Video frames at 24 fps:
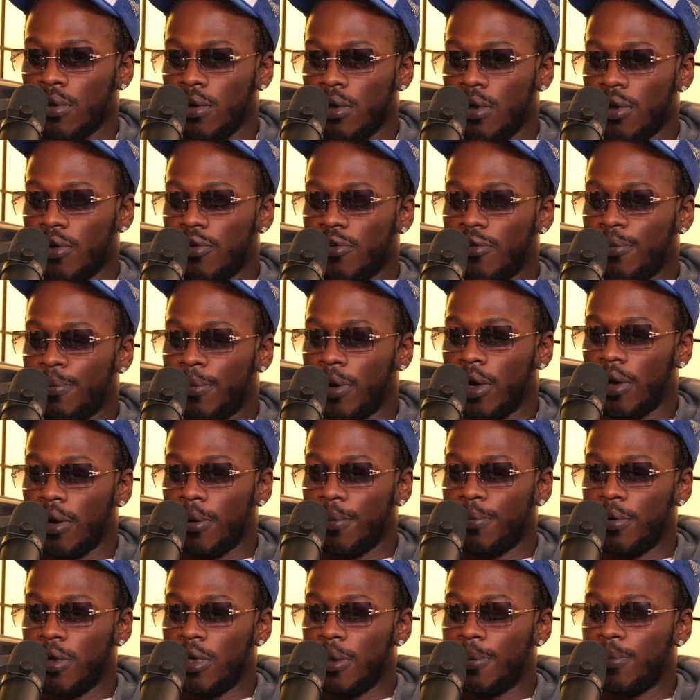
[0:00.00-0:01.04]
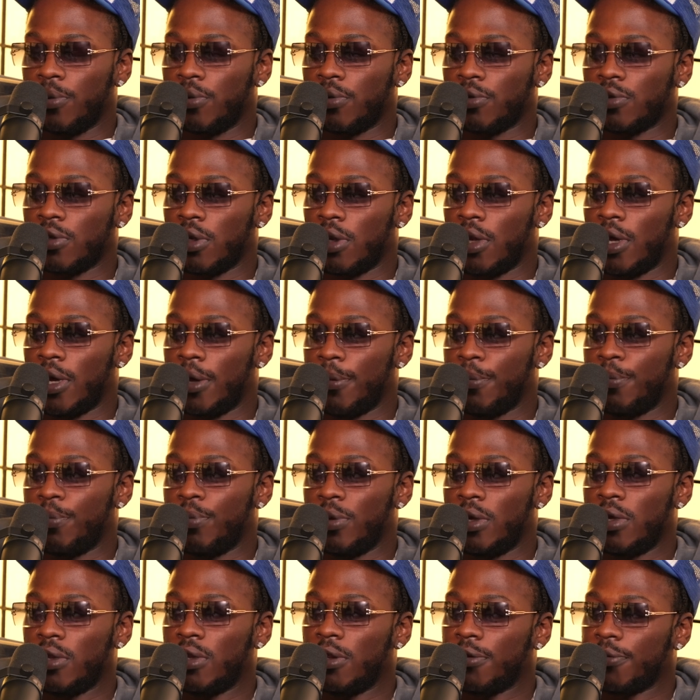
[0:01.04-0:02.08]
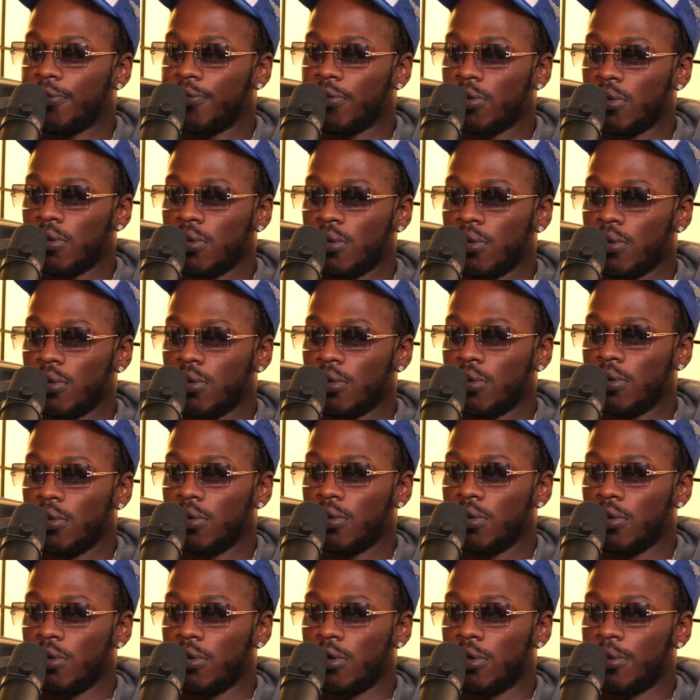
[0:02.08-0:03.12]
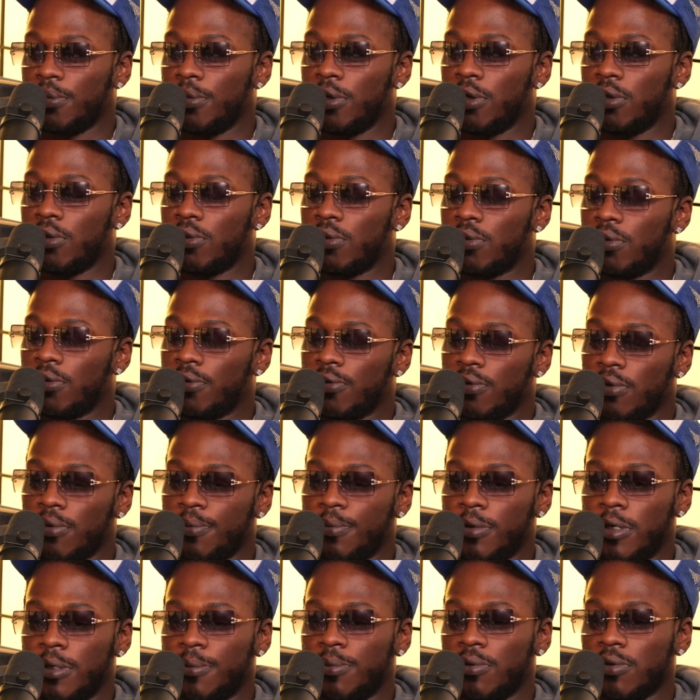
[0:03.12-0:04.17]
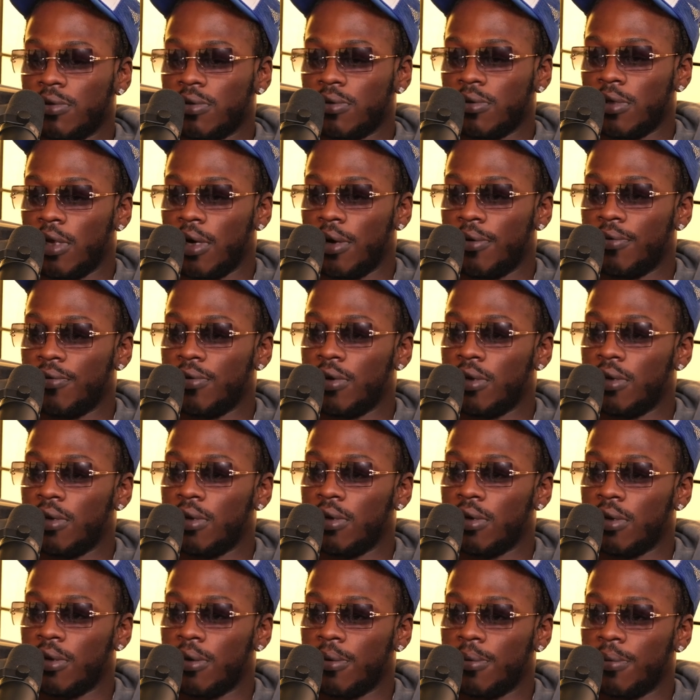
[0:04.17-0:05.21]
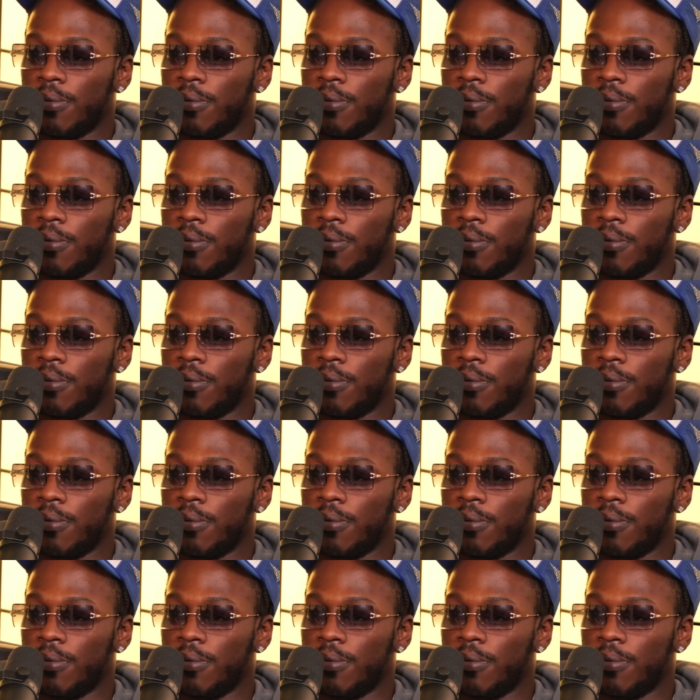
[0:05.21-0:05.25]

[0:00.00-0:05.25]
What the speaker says: inspire people to like be different. You know what I mean? Or people to like really